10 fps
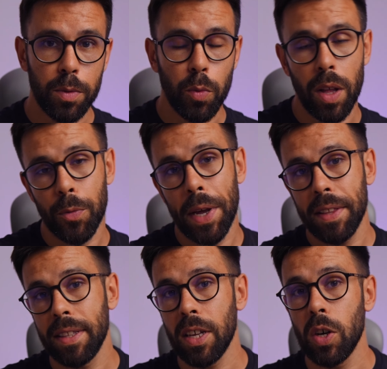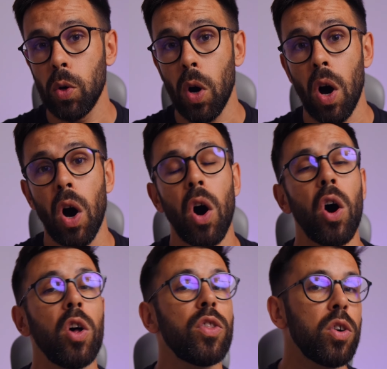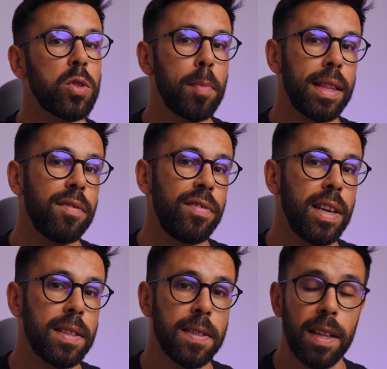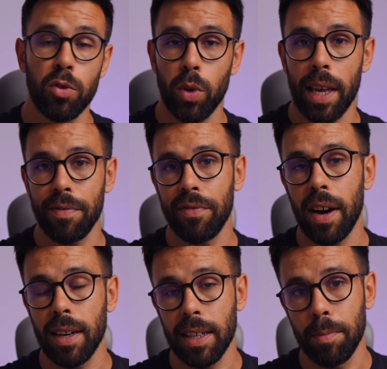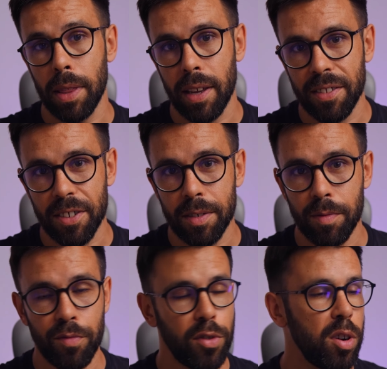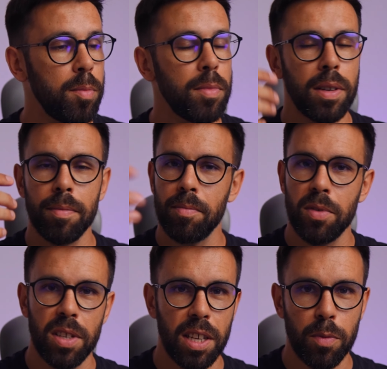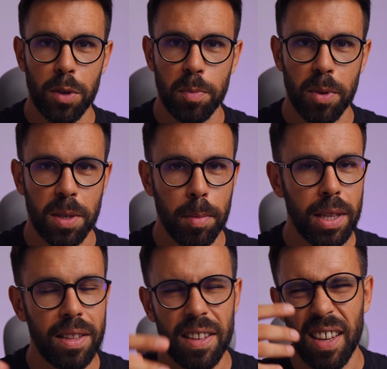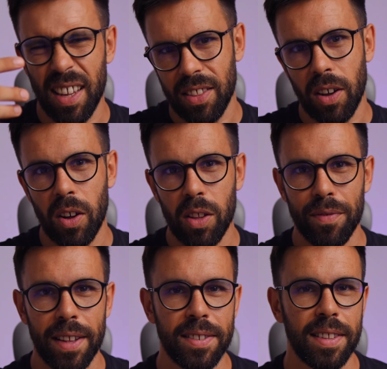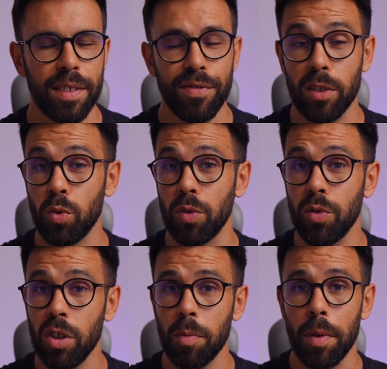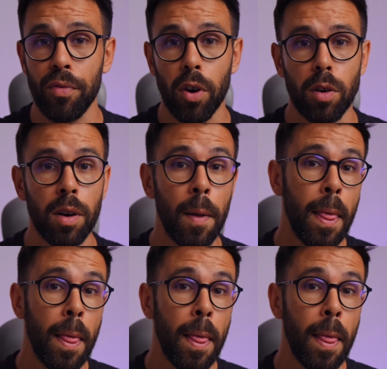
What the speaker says: We already know all those benefits that we can find in MediatR, from single responsibility and all of that stuff that we talked before.